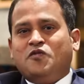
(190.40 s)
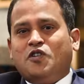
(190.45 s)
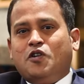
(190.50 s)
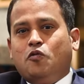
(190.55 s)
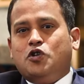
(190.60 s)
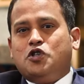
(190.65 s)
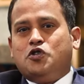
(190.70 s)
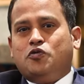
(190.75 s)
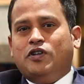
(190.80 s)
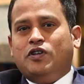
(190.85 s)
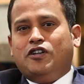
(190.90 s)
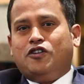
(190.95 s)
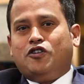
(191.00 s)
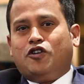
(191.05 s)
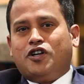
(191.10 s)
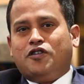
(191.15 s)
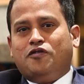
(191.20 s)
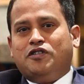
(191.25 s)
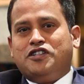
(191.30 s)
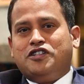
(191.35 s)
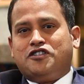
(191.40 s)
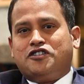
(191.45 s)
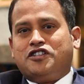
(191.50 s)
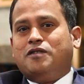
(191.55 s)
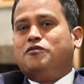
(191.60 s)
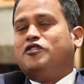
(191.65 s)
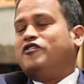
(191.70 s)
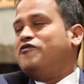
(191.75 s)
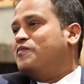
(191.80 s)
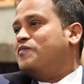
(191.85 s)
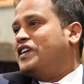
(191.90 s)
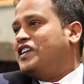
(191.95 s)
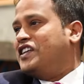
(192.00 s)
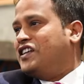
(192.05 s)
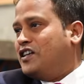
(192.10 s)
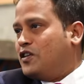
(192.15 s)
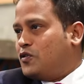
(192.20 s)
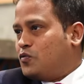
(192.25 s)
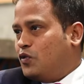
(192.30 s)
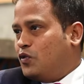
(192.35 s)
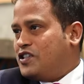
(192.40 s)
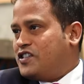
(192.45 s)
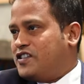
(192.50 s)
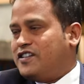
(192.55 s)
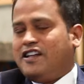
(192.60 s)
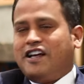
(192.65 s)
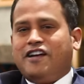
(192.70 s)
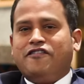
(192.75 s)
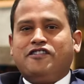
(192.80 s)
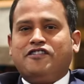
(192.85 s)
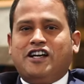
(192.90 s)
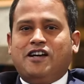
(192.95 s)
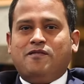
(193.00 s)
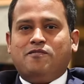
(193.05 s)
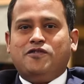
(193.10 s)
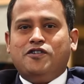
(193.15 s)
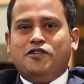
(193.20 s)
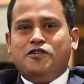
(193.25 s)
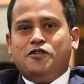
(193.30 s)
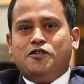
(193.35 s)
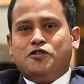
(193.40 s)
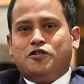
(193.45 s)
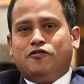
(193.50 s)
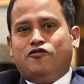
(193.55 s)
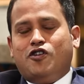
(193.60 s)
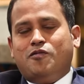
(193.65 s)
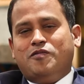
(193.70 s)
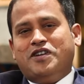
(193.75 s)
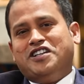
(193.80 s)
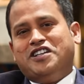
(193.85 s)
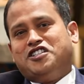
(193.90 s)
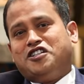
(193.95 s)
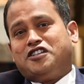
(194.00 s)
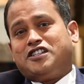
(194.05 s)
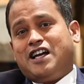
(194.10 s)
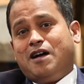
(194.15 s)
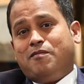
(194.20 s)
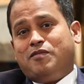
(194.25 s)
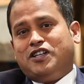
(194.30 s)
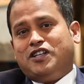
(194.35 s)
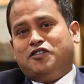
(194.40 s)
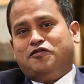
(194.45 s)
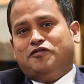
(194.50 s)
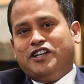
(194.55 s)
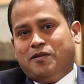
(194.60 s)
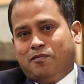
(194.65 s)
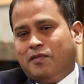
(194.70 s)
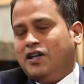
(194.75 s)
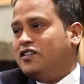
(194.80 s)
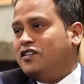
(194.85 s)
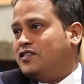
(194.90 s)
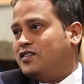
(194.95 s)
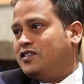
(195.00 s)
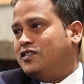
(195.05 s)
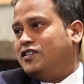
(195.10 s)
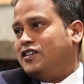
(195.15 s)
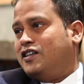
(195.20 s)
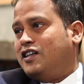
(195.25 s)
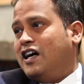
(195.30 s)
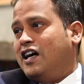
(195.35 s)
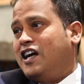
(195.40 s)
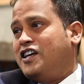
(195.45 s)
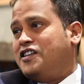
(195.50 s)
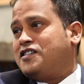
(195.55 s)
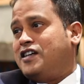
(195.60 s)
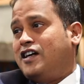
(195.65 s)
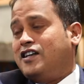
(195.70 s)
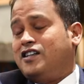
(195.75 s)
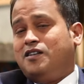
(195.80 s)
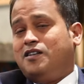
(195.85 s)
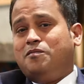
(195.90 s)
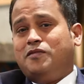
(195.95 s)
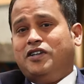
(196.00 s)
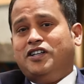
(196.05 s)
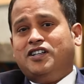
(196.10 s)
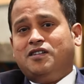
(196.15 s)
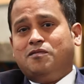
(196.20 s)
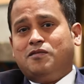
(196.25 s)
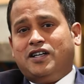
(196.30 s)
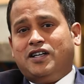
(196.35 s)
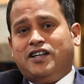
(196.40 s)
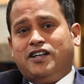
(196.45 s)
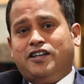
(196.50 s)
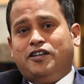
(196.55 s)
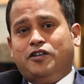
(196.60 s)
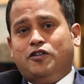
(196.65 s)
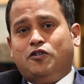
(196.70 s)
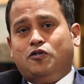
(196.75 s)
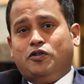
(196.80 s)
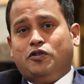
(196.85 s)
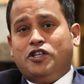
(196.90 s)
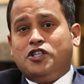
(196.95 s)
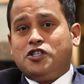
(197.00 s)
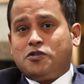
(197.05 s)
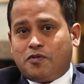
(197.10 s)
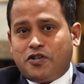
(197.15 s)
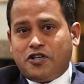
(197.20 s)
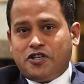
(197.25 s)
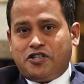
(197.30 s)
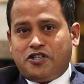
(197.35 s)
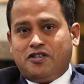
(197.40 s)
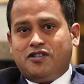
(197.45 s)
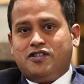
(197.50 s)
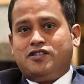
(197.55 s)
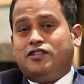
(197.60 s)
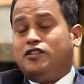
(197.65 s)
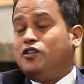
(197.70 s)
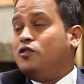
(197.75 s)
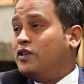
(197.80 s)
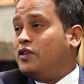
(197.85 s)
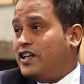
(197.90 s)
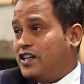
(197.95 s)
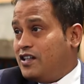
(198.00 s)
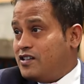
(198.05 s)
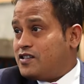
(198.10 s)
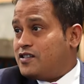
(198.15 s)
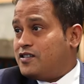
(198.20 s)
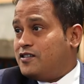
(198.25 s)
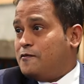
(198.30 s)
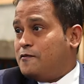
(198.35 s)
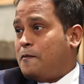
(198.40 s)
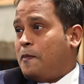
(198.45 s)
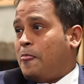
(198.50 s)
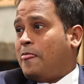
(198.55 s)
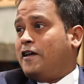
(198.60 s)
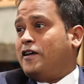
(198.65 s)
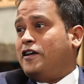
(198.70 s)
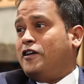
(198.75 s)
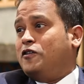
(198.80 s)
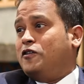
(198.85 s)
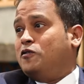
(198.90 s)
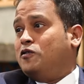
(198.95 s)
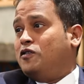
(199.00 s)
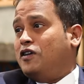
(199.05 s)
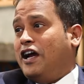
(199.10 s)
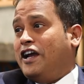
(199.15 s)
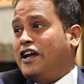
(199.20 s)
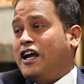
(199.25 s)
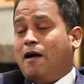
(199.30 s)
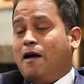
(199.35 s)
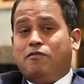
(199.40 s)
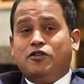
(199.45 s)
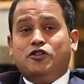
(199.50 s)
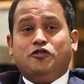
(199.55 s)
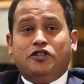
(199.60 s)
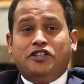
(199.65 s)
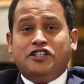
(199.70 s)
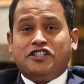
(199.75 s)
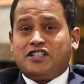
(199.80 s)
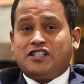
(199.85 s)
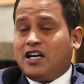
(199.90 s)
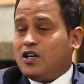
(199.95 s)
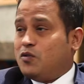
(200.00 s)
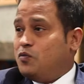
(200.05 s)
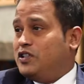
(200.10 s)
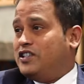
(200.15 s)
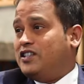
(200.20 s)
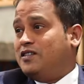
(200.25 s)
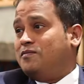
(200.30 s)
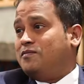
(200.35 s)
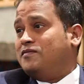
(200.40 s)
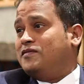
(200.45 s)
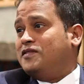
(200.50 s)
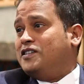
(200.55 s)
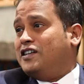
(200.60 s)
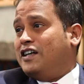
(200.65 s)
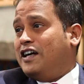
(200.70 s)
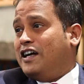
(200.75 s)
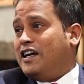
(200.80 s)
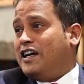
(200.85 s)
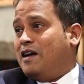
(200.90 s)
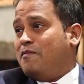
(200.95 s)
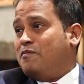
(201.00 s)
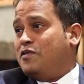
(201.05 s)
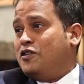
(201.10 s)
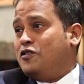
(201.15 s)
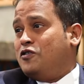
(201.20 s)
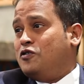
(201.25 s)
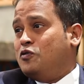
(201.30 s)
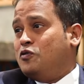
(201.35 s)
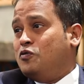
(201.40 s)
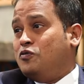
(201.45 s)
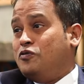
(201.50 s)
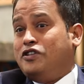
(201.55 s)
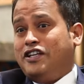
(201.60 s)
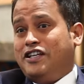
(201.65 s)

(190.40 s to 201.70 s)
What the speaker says: which we'll not even dreamed of meeting at once in a lifetime. So for me, it just happened a very month. I started meeting my, inspirations in the hotels. You know, I happened to interact with them. They happened to